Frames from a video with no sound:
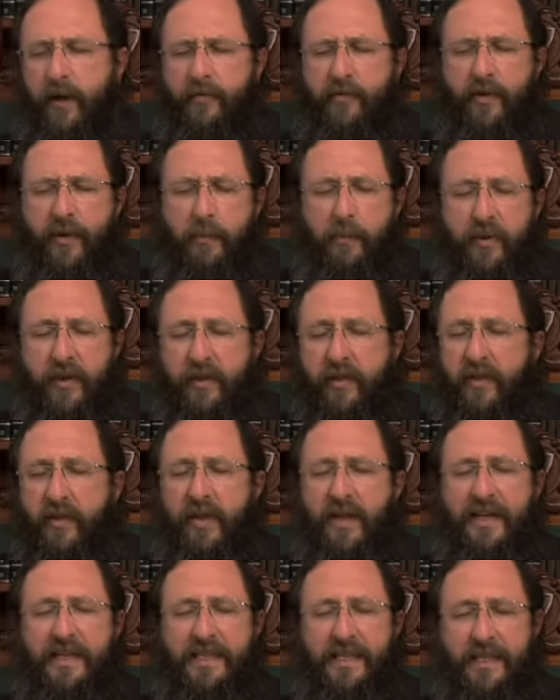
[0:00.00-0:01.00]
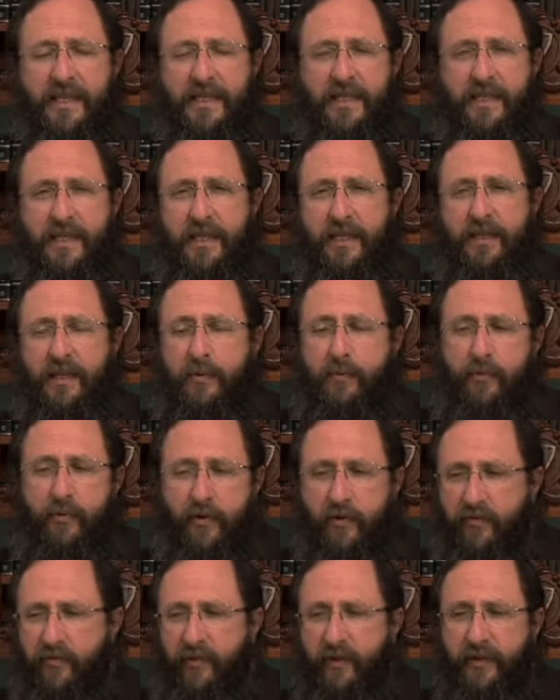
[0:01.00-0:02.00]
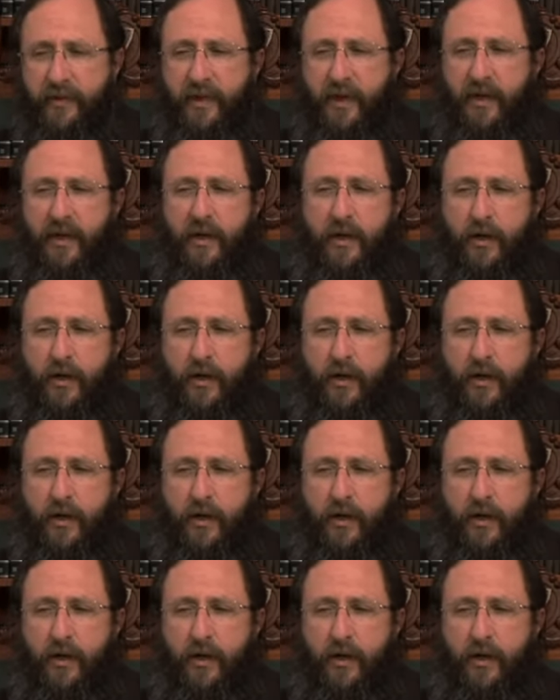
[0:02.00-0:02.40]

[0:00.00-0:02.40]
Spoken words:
very pithy and succinct and perfect